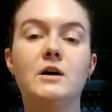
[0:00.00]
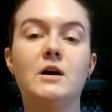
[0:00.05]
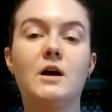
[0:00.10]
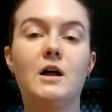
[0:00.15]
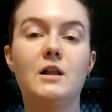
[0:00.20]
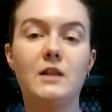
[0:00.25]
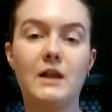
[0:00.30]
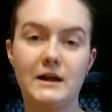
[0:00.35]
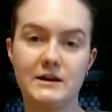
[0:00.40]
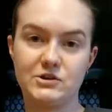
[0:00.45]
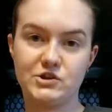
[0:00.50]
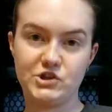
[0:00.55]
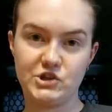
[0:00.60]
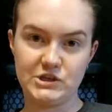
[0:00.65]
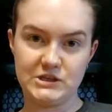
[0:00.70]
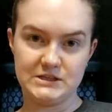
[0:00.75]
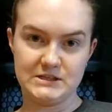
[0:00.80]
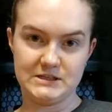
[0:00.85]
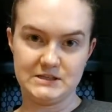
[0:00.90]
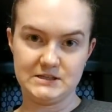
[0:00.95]
a lot of
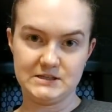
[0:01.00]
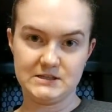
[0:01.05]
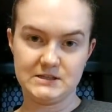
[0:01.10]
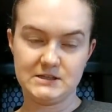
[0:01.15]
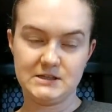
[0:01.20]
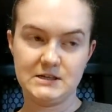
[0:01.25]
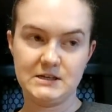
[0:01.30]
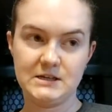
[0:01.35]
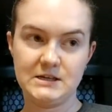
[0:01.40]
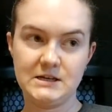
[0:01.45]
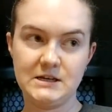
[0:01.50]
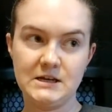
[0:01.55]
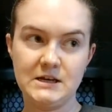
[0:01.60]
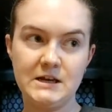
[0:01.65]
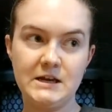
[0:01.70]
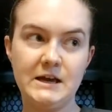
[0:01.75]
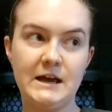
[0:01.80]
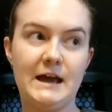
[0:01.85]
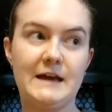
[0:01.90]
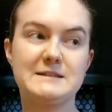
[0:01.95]
cheeses.
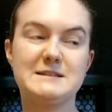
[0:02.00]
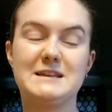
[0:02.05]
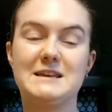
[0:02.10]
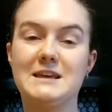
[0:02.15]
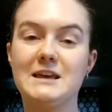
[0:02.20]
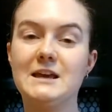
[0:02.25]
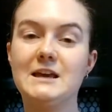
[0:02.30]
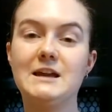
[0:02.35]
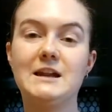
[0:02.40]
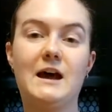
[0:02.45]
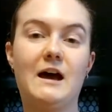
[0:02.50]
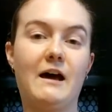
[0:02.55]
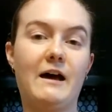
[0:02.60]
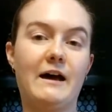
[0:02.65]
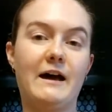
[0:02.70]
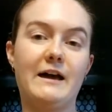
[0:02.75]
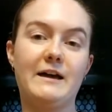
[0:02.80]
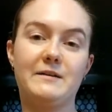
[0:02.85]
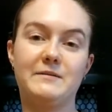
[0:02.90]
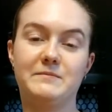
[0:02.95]
As a kid,
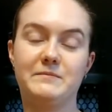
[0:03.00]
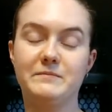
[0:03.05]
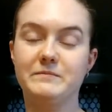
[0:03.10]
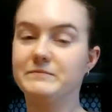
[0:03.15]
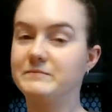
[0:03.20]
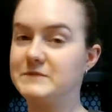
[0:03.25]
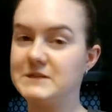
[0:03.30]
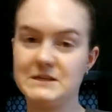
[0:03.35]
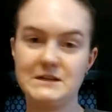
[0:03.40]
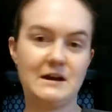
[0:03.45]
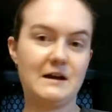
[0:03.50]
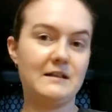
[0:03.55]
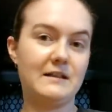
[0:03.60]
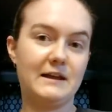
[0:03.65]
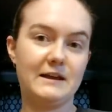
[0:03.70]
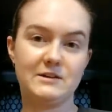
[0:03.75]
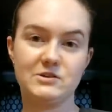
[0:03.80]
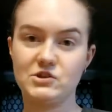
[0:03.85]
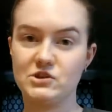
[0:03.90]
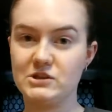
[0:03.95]
I did not
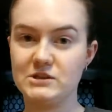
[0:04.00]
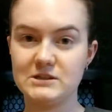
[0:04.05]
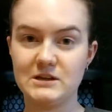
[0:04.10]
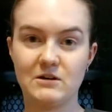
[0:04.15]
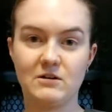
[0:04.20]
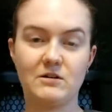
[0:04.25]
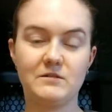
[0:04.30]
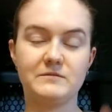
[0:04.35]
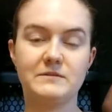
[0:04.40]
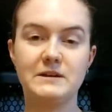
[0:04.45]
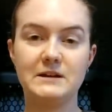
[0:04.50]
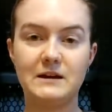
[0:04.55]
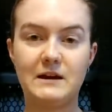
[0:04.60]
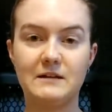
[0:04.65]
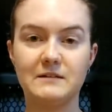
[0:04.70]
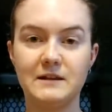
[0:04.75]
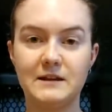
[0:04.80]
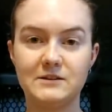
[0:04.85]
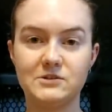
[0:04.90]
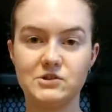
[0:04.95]
like cheese at all. Did
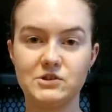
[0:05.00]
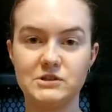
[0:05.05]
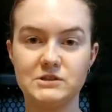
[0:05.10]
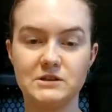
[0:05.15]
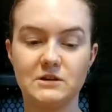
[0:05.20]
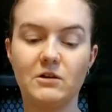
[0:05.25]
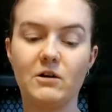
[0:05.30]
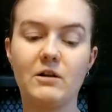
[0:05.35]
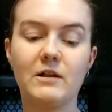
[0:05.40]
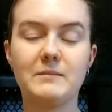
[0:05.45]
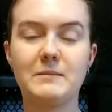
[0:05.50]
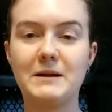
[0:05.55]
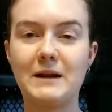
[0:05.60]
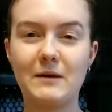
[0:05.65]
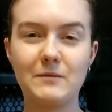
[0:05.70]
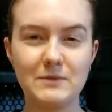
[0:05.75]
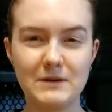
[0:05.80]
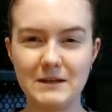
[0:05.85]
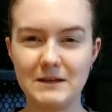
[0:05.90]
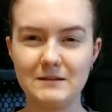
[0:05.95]
not like cheese at all. I mean,
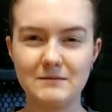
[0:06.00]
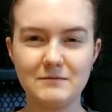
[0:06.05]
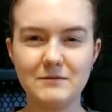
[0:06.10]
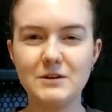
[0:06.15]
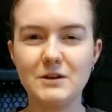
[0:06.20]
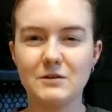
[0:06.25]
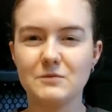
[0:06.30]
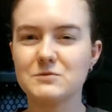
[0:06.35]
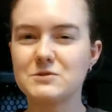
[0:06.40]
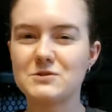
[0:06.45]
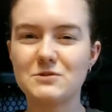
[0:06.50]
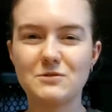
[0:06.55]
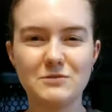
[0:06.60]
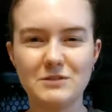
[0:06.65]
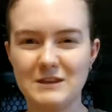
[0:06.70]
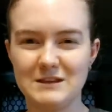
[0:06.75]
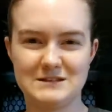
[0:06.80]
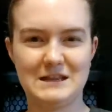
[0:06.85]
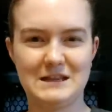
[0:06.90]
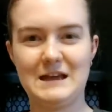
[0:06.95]
I would eat, you know, certain
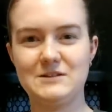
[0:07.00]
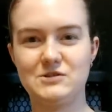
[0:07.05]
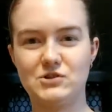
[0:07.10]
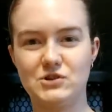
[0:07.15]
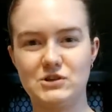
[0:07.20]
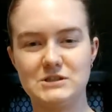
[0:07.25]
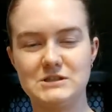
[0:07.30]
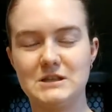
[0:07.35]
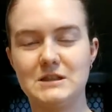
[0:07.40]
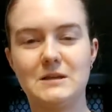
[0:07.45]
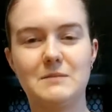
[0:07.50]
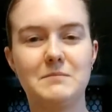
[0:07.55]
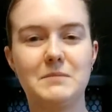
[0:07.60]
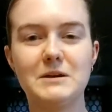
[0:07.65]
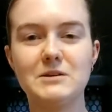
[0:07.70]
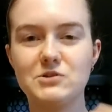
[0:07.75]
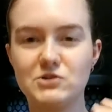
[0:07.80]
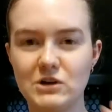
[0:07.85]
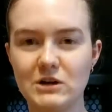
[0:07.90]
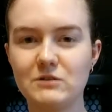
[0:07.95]
things that had cheese in them,
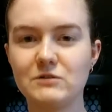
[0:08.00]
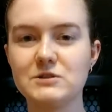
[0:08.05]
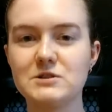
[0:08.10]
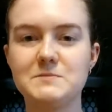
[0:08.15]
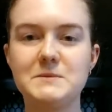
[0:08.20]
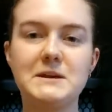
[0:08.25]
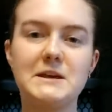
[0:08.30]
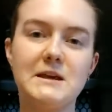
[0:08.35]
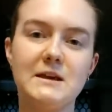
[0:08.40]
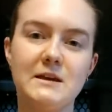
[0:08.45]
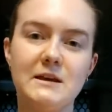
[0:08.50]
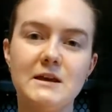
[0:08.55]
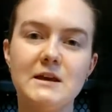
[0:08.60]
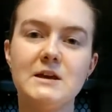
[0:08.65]
but generally speaking,